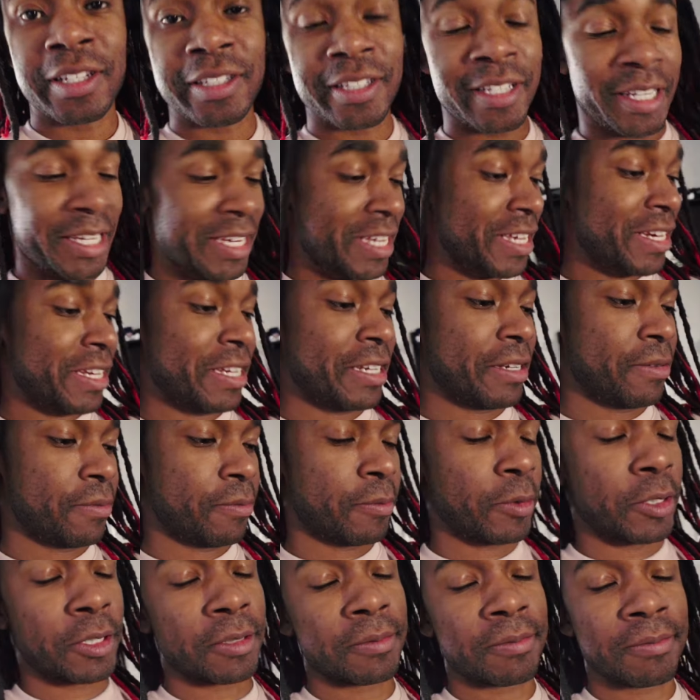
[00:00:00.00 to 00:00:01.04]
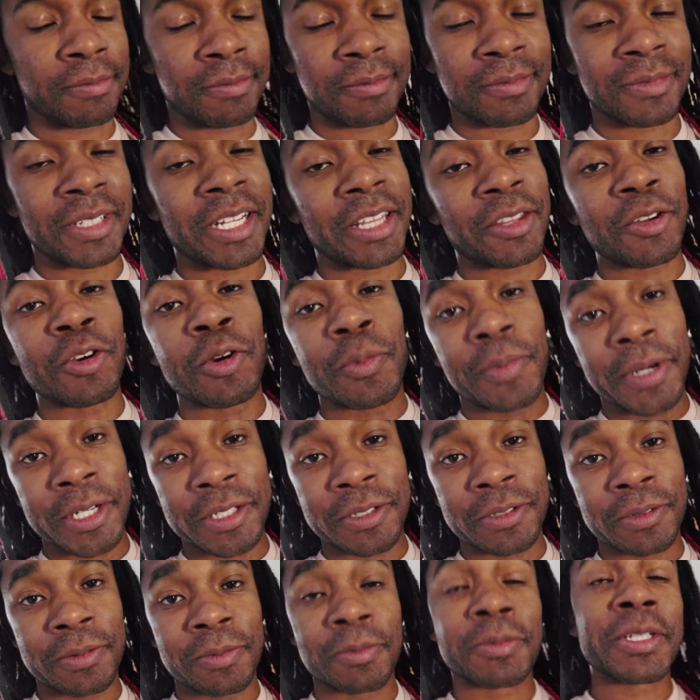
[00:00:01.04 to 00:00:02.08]
to getting, well, not the whole
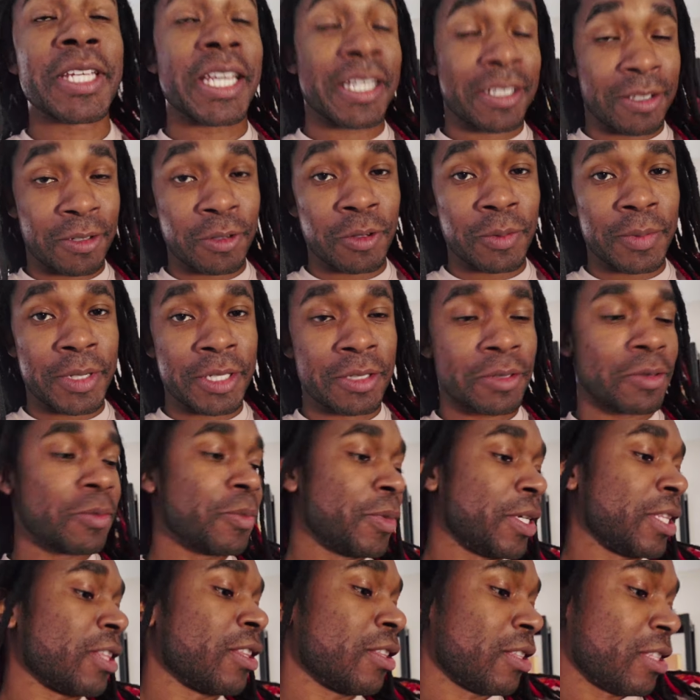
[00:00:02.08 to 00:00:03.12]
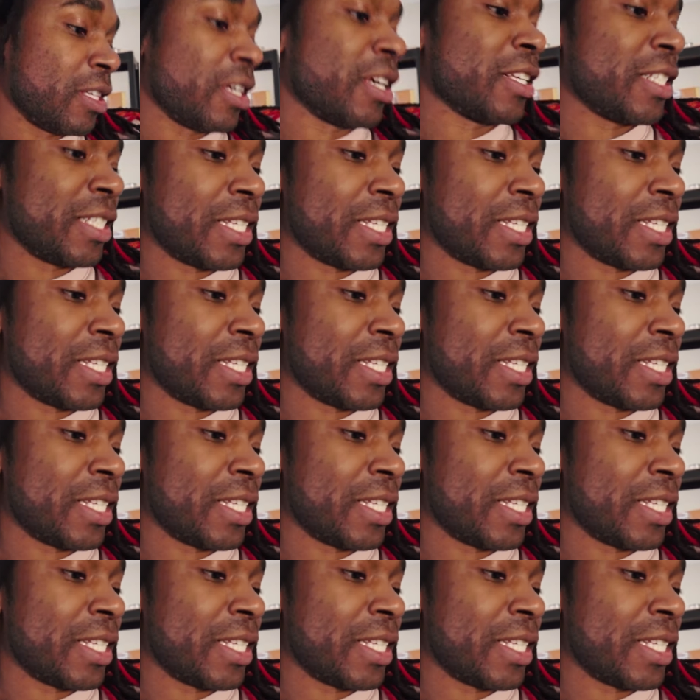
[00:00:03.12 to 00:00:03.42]
puzzle. Yes, the whole puzzle, but a